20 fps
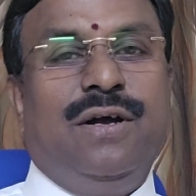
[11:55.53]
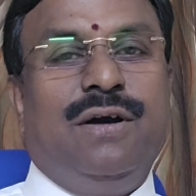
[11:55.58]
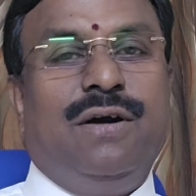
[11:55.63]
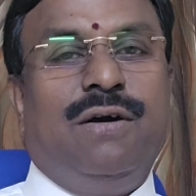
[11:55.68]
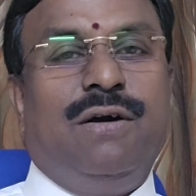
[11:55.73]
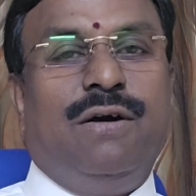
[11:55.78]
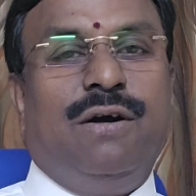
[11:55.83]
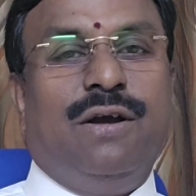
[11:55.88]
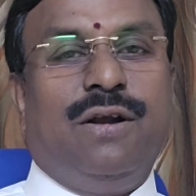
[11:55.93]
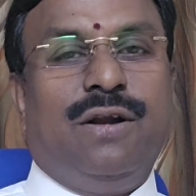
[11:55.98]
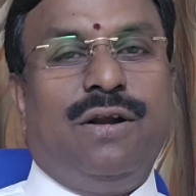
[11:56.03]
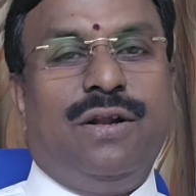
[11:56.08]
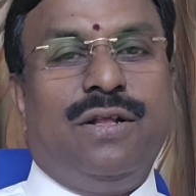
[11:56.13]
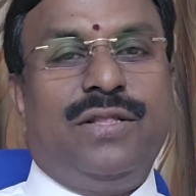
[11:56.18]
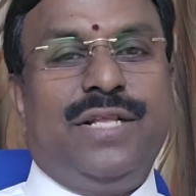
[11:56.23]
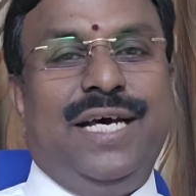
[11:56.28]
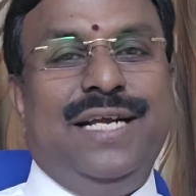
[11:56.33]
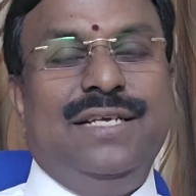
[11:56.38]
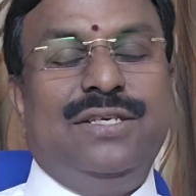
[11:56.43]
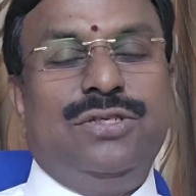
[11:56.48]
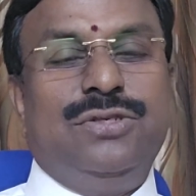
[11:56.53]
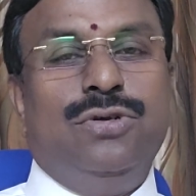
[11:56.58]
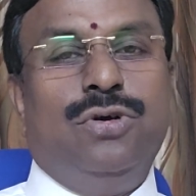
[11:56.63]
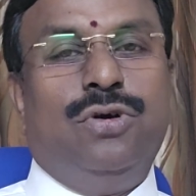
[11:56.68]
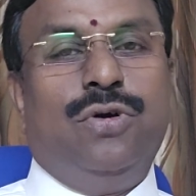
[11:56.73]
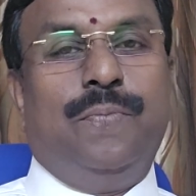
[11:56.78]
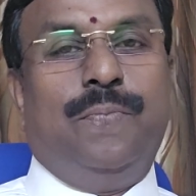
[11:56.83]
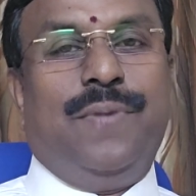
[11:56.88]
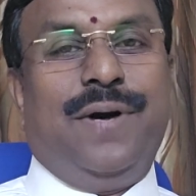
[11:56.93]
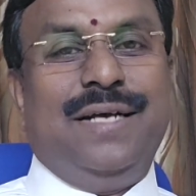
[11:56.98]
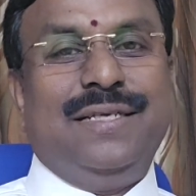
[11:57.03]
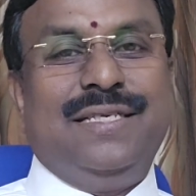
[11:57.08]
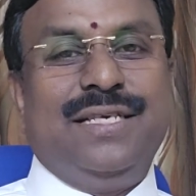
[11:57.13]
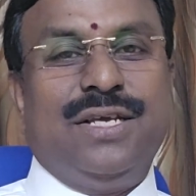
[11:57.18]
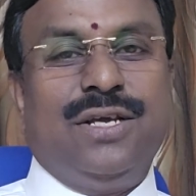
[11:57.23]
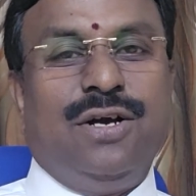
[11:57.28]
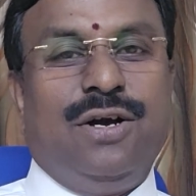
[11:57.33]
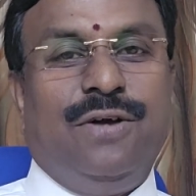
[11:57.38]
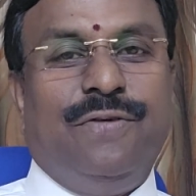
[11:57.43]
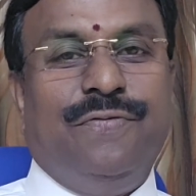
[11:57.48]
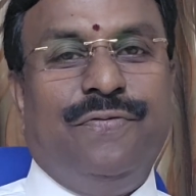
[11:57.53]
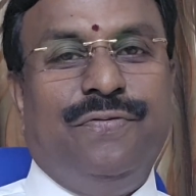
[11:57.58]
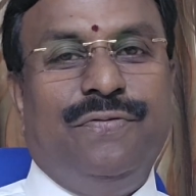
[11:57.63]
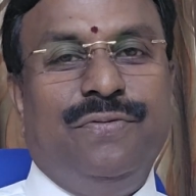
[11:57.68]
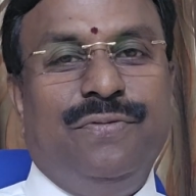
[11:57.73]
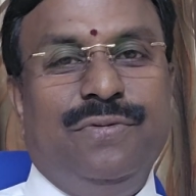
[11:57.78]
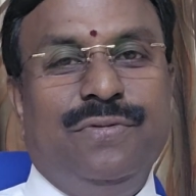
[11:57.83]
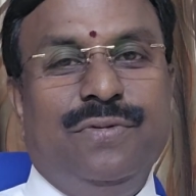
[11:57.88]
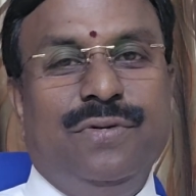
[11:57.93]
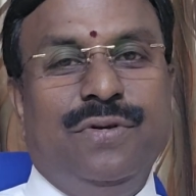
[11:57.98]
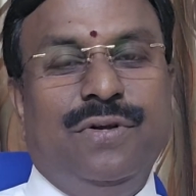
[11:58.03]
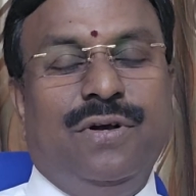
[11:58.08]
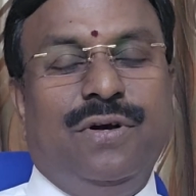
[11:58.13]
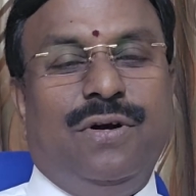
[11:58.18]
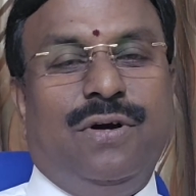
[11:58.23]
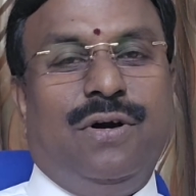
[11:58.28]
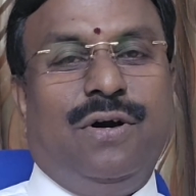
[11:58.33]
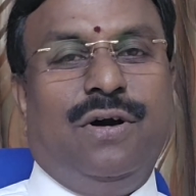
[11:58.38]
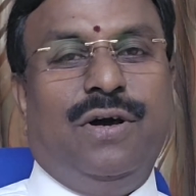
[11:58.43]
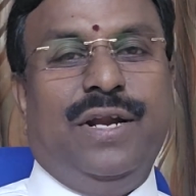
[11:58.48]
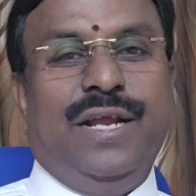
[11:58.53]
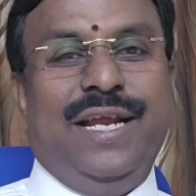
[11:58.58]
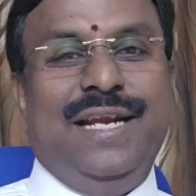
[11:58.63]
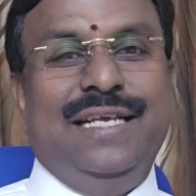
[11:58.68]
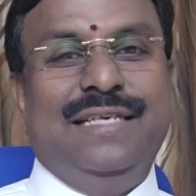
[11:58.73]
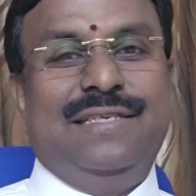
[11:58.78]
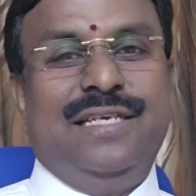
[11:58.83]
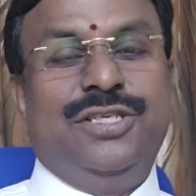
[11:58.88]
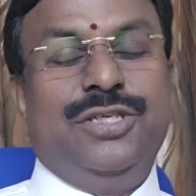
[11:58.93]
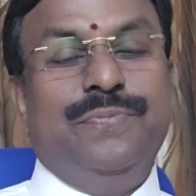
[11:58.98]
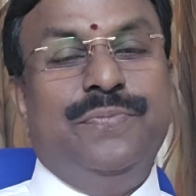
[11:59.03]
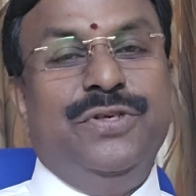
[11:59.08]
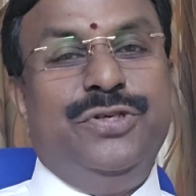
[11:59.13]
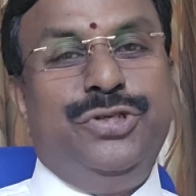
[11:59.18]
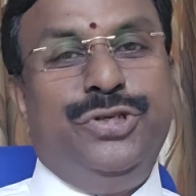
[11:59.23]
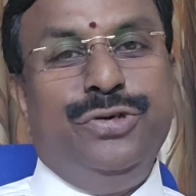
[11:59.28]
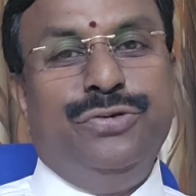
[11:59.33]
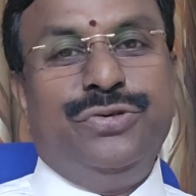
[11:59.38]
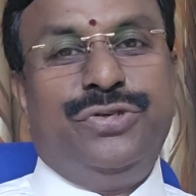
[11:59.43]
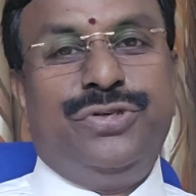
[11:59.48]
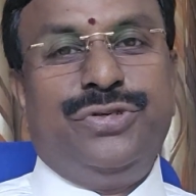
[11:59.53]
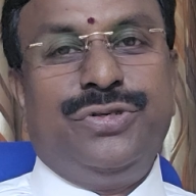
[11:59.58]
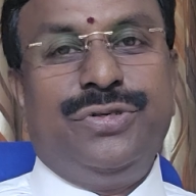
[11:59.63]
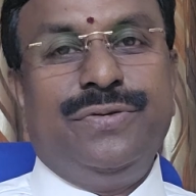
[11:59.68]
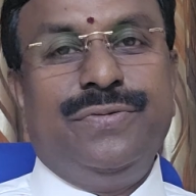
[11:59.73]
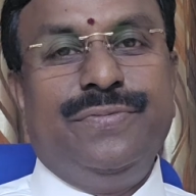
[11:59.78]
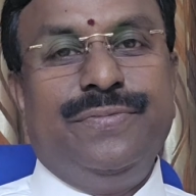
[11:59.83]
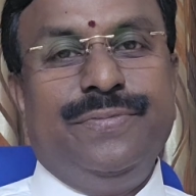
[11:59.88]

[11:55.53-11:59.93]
or there is no passing off or any such misuse.